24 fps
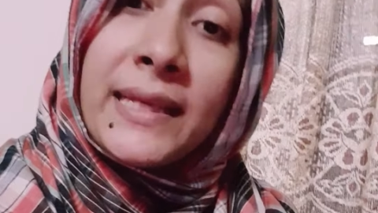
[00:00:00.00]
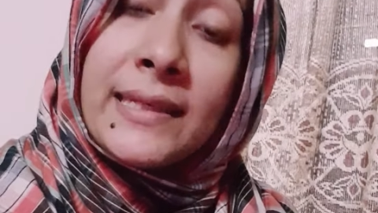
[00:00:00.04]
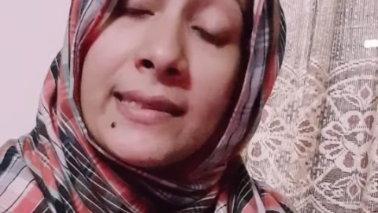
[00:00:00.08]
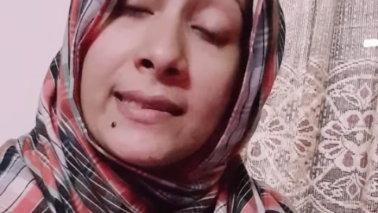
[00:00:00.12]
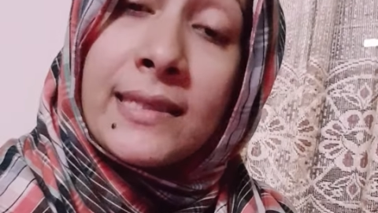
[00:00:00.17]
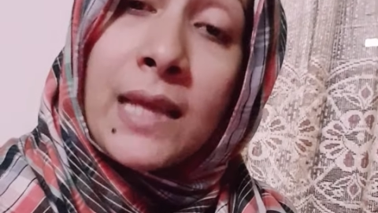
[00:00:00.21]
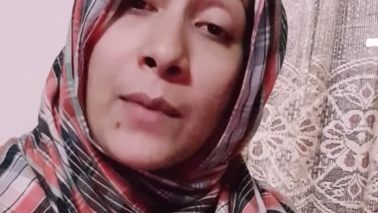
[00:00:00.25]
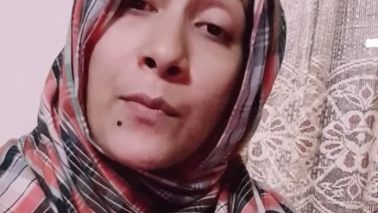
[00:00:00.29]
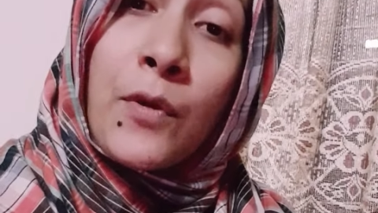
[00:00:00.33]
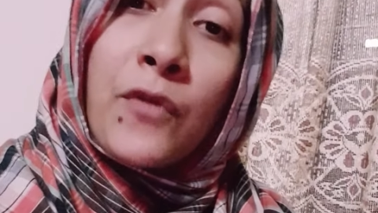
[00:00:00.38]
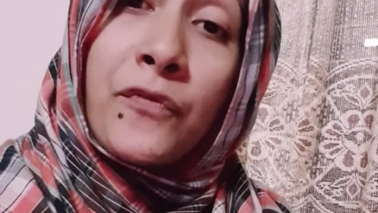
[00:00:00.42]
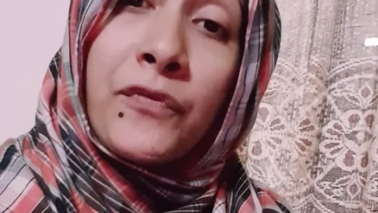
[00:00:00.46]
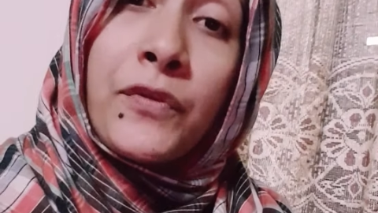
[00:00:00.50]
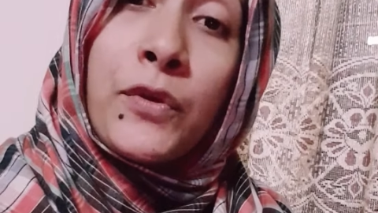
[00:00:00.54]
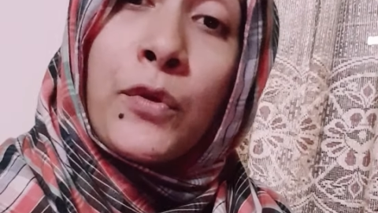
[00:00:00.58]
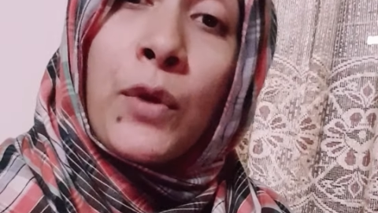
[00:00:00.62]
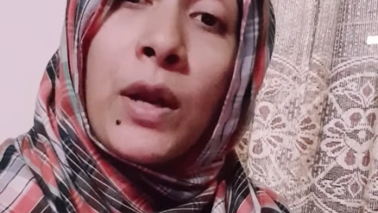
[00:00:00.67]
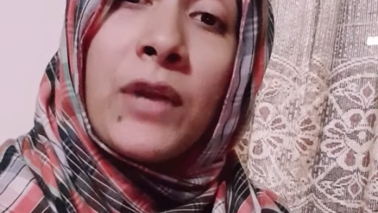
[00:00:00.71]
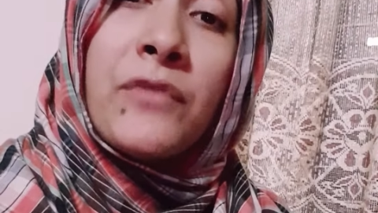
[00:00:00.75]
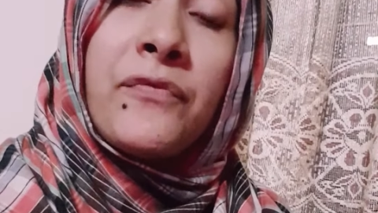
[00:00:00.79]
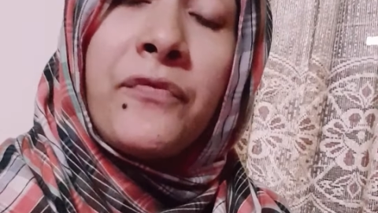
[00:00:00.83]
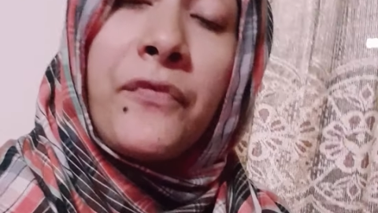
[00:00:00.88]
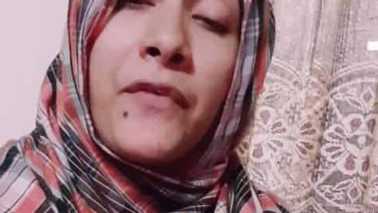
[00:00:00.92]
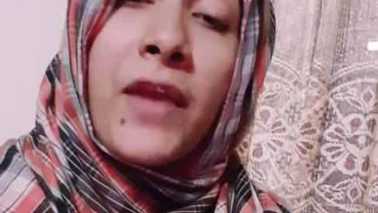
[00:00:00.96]
Some of you are
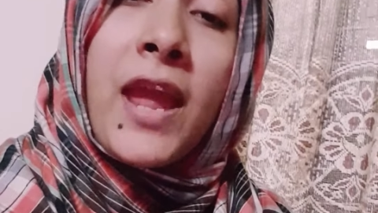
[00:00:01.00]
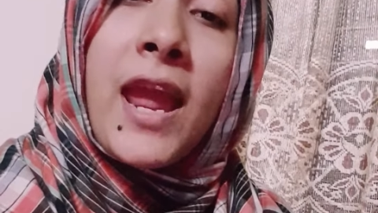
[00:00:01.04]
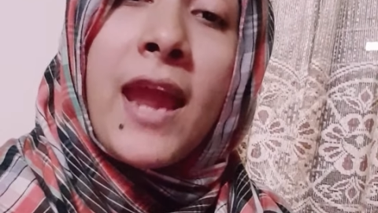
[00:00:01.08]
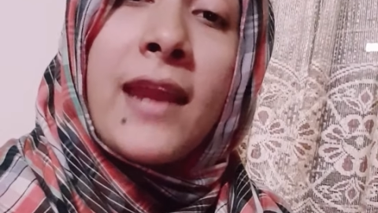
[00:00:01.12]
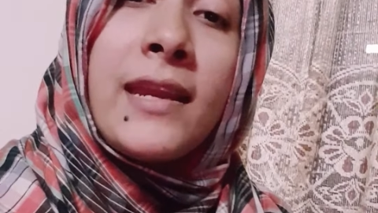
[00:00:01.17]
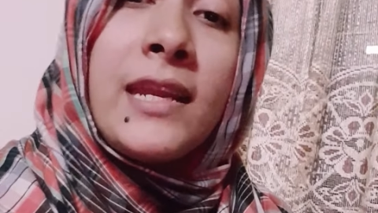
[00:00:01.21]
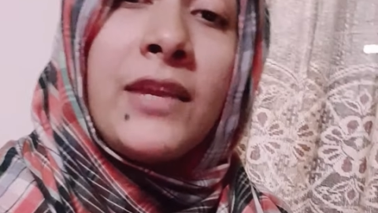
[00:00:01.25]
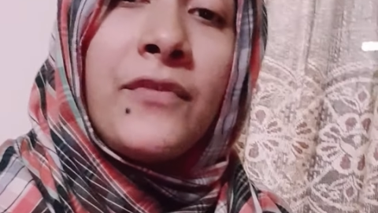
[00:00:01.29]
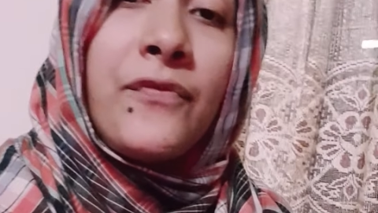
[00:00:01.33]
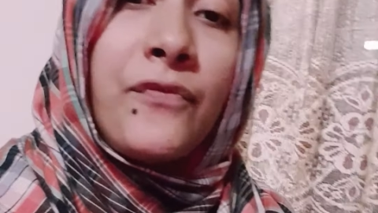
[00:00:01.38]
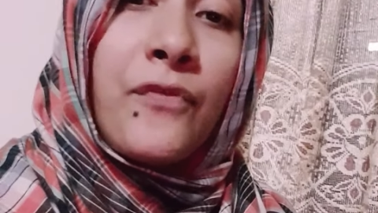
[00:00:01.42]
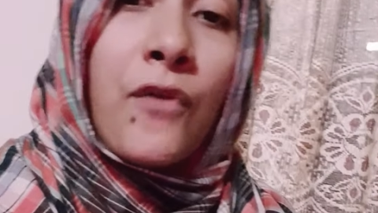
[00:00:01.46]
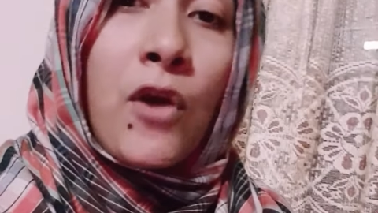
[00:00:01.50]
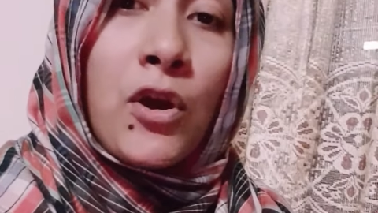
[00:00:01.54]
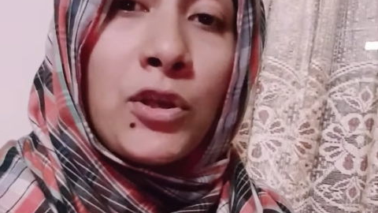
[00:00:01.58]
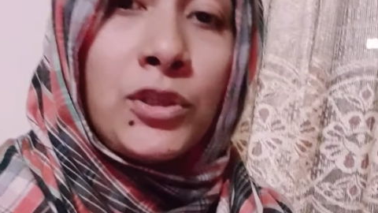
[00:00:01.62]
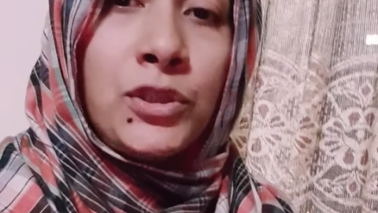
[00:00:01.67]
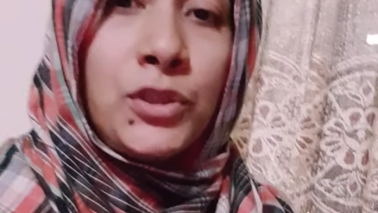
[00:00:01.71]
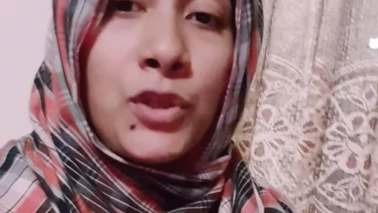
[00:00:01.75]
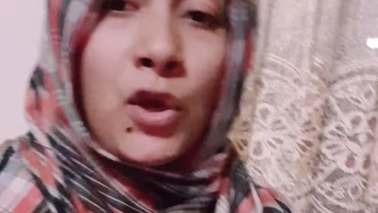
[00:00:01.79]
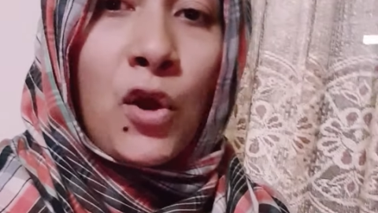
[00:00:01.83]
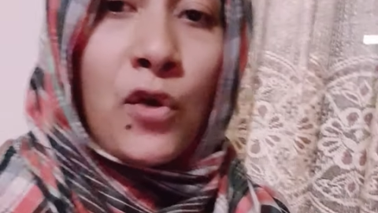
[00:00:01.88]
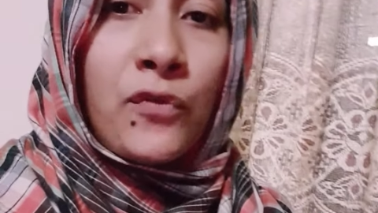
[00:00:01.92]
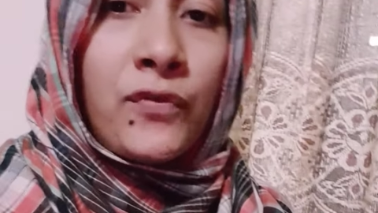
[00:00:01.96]
very fond
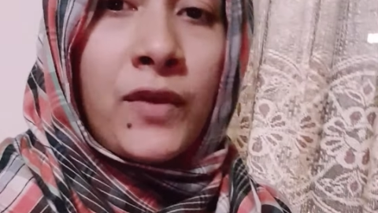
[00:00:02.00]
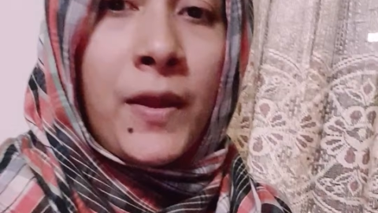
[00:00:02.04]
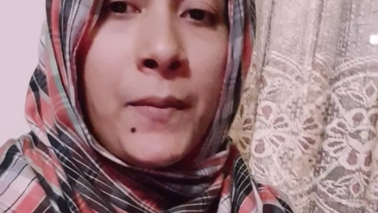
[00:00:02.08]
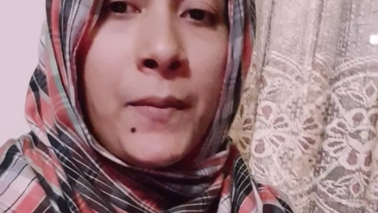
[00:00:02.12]
of